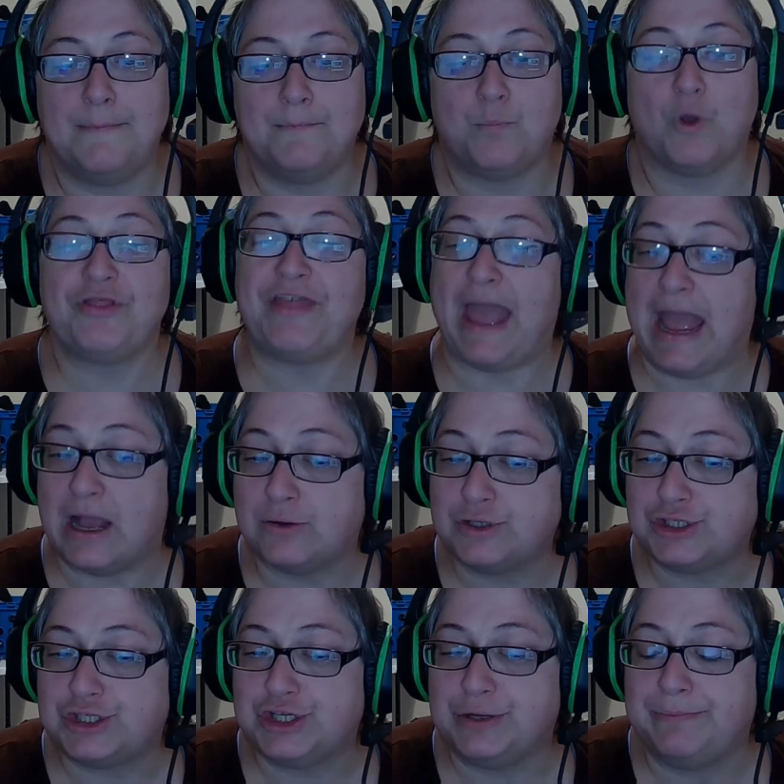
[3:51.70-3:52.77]
without
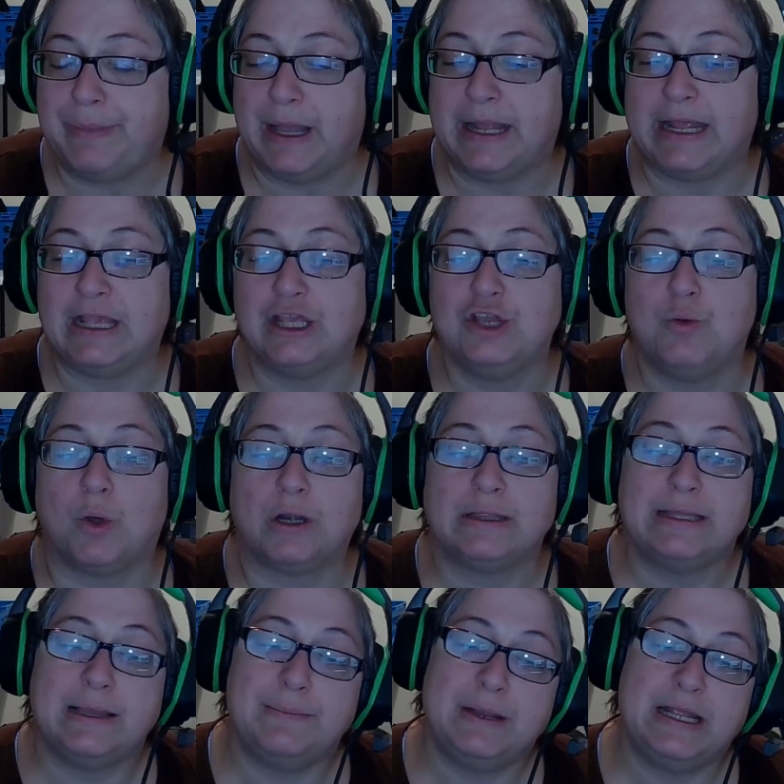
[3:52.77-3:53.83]
TubeBuddy, you are
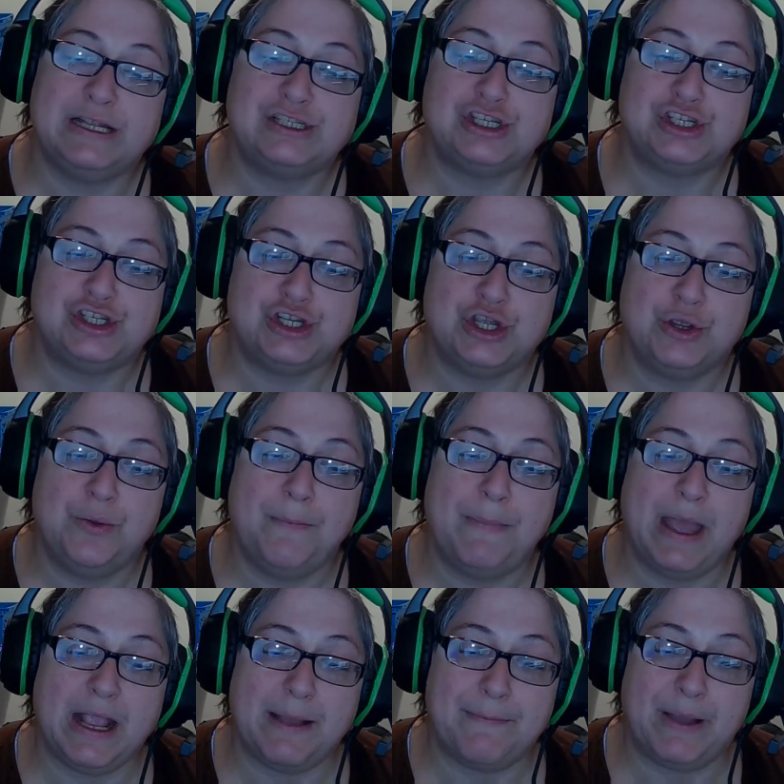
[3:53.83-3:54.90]
limited to 2
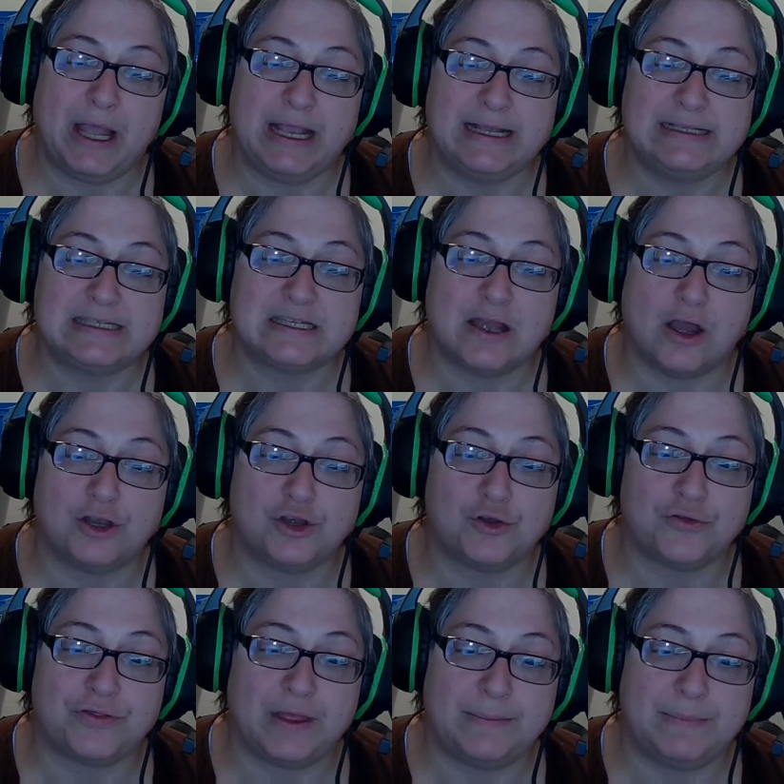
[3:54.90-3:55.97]
megabytes on your
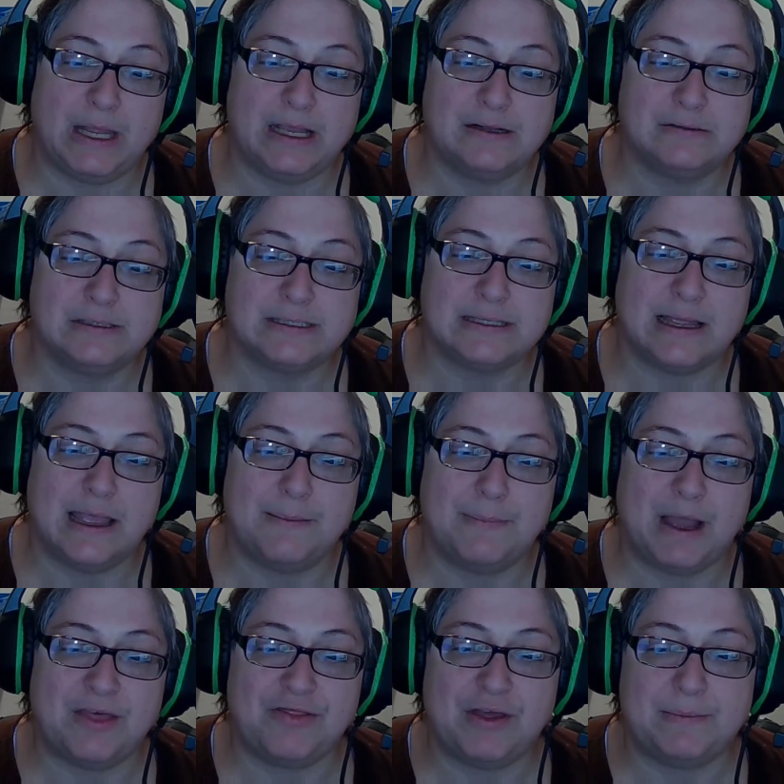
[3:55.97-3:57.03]
thumbnails, and
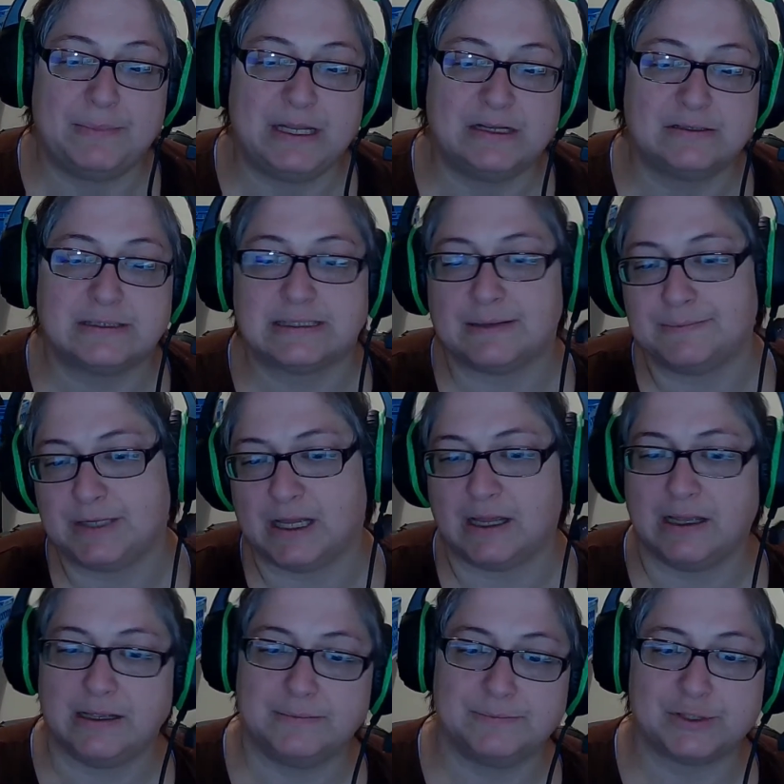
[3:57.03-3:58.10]
my thumbnails
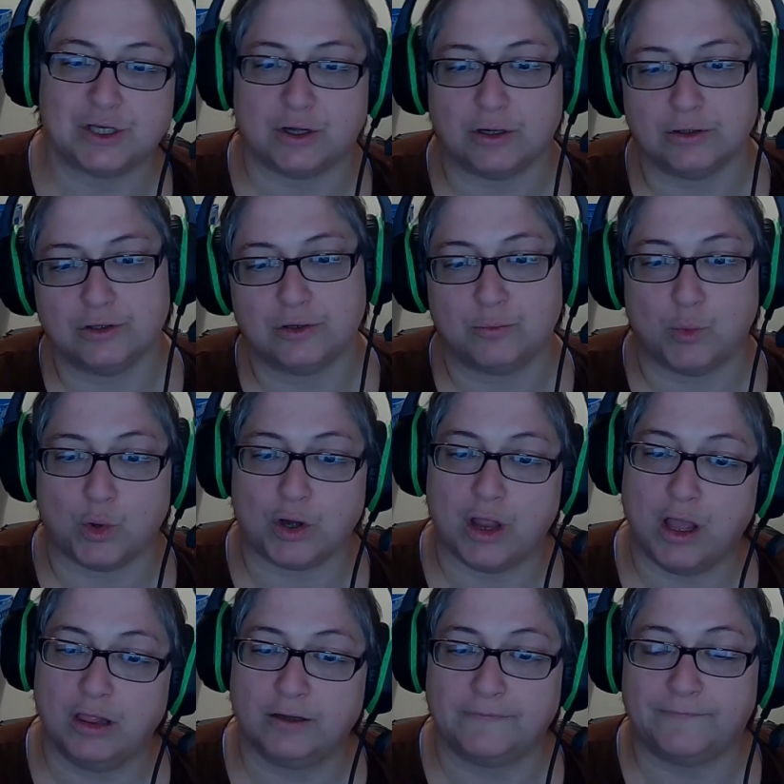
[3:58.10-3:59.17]
sometimes are a little more
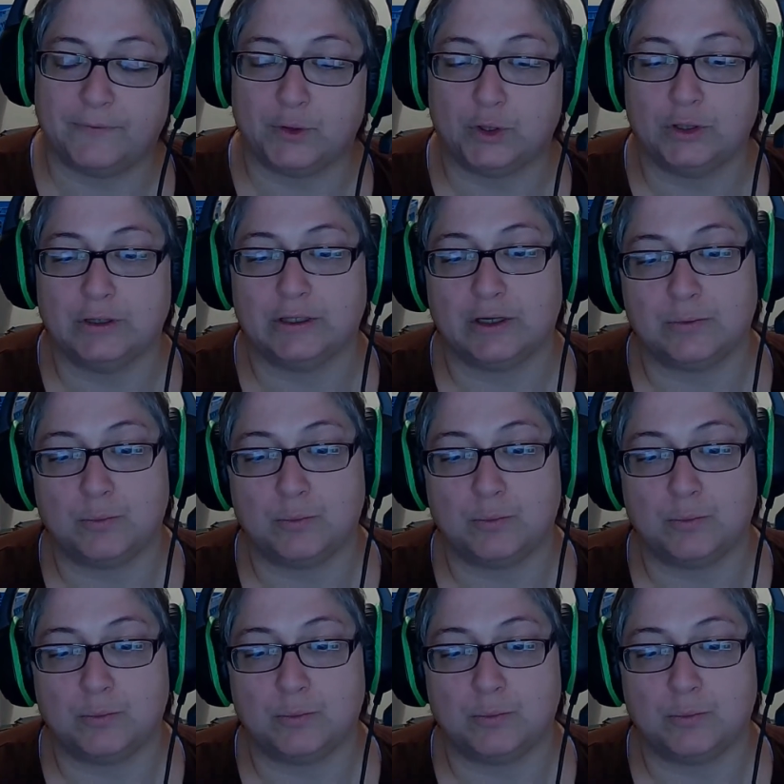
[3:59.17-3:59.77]
colorful, a little